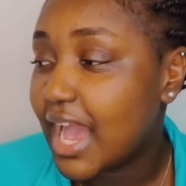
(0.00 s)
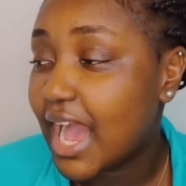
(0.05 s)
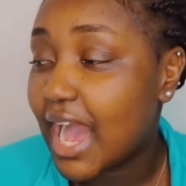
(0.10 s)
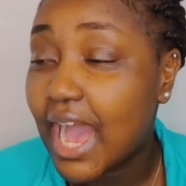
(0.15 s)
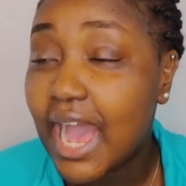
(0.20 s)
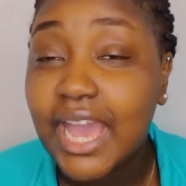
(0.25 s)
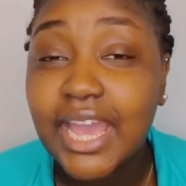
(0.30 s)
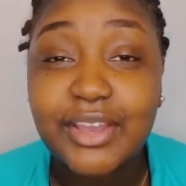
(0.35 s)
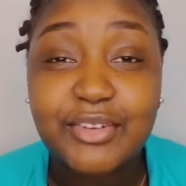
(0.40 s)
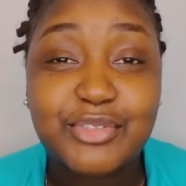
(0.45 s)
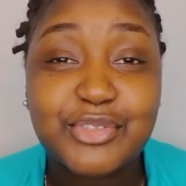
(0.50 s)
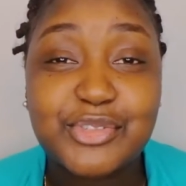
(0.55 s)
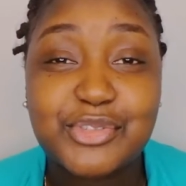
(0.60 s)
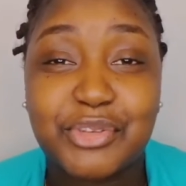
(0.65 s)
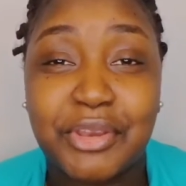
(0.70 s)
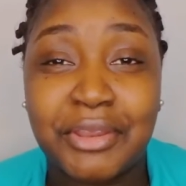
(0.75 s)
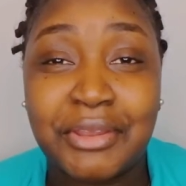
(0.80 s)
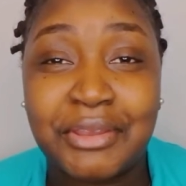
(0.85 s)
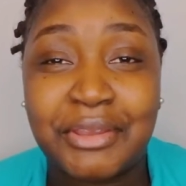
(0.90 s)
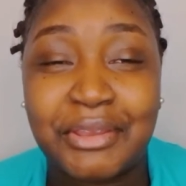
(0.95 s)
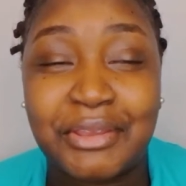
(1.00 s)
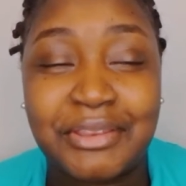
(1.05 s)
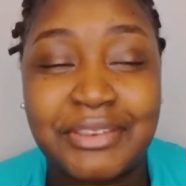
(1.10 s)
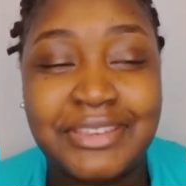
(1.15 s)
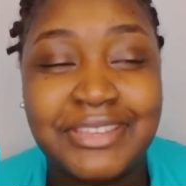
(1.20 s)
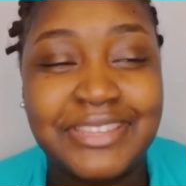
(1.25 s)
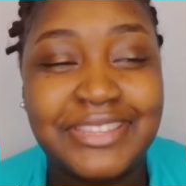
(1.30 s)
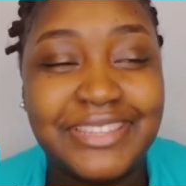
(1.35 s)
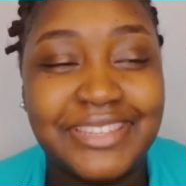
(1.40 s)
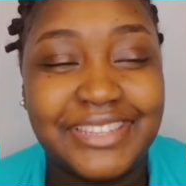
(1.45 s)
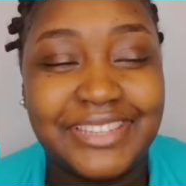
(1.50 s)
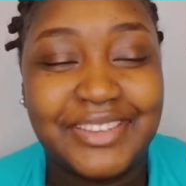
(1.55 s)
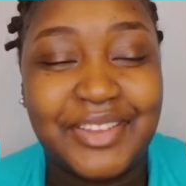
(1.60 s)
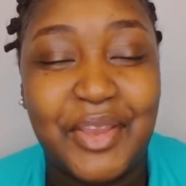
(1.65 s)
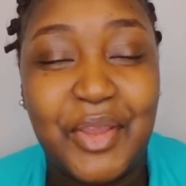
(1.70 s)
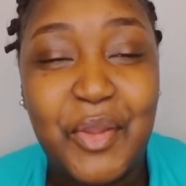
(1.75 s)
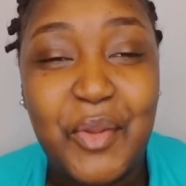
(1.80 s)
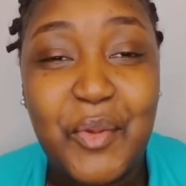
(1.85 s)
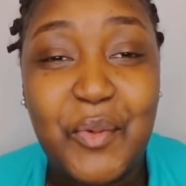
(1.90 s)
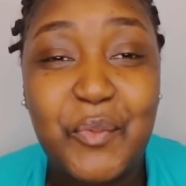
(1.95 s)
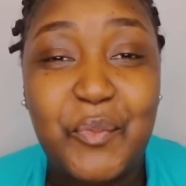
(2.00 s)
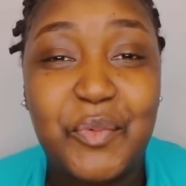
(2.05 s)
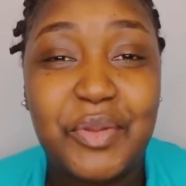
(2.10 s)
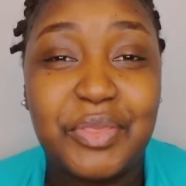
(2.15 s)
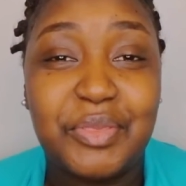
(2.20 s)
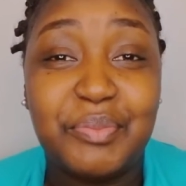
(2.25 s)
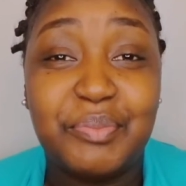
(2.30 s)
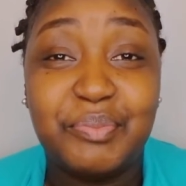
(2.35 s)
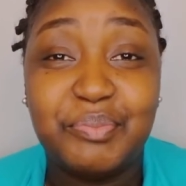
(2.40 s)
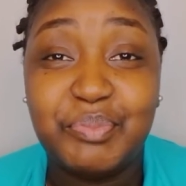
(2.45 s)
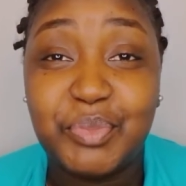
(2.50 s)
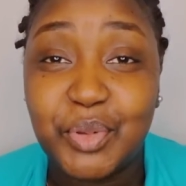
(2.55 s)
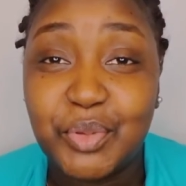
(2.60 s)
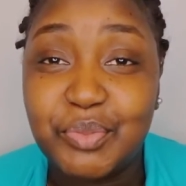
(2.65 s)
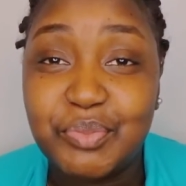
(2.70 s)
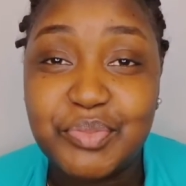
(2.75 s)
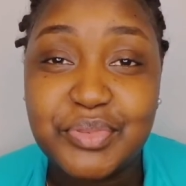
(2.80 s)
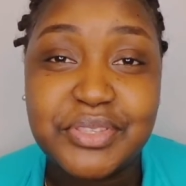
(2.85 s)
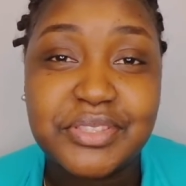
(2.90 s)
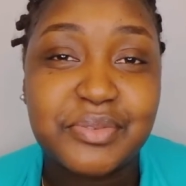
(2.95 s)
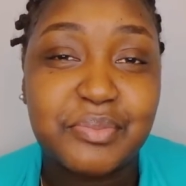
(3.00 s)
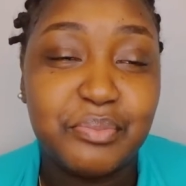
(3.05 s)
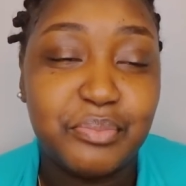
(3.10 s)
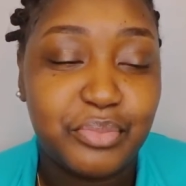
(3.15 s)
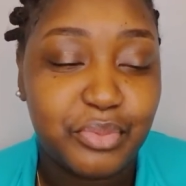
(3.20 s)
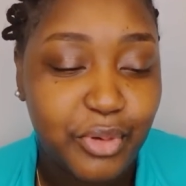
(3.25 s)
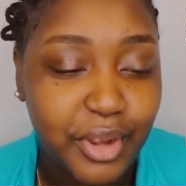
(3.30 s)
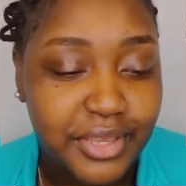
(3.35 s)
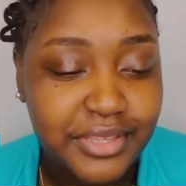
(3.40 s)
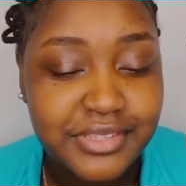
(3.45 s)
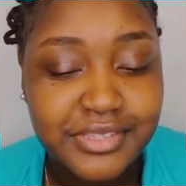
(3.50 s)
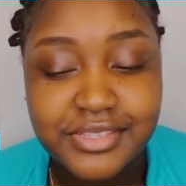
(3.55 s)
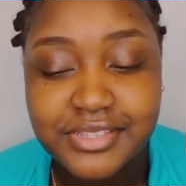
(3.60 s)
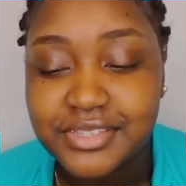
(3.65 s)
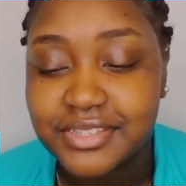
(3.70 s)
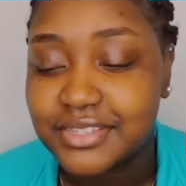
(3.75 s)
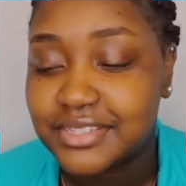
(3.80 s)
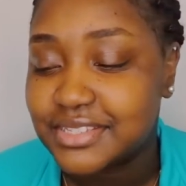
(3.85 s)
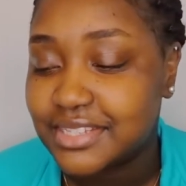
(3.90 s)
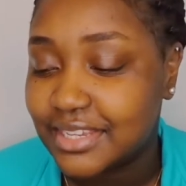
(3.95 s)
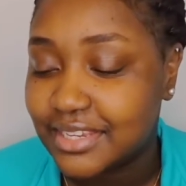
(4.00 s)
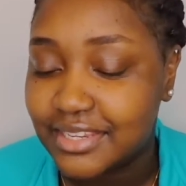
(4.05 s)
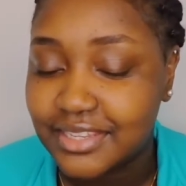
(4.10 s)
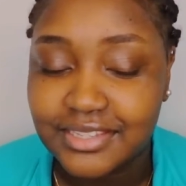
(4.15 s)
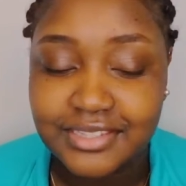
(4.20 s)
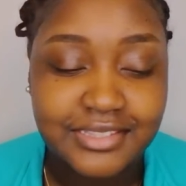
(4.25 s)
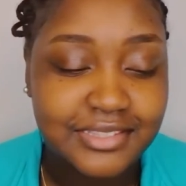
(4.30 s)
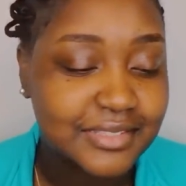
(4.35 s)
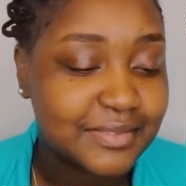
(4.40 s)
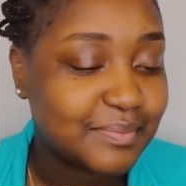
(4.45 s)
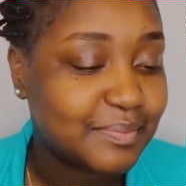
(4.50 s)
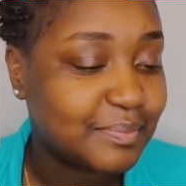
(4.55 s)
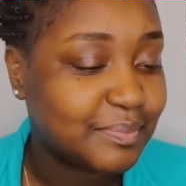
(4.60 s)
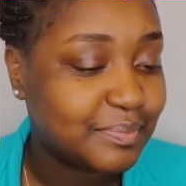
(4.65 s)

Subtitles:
I have struggled with boobs, breasts, titties,